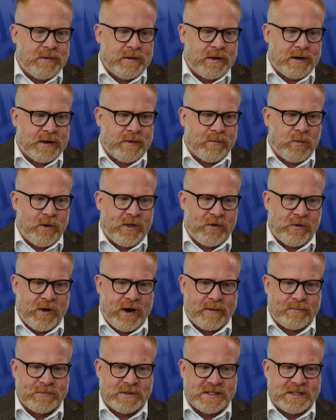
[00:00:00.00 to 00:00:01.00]
whether
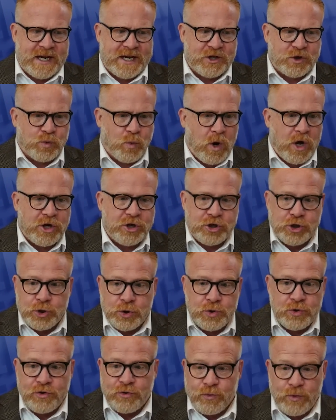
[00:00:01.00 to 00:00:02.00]
I'm stage 1,
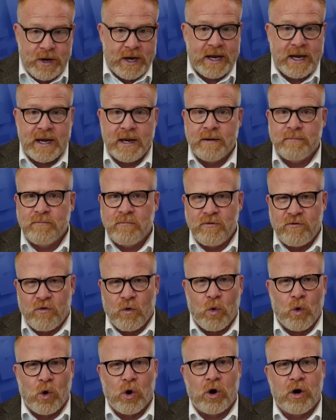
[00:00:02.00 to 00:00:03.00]
2, 3,
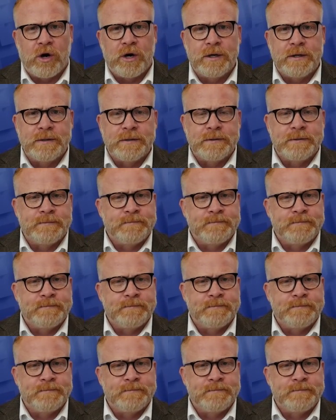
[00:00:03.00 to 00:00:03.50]
4,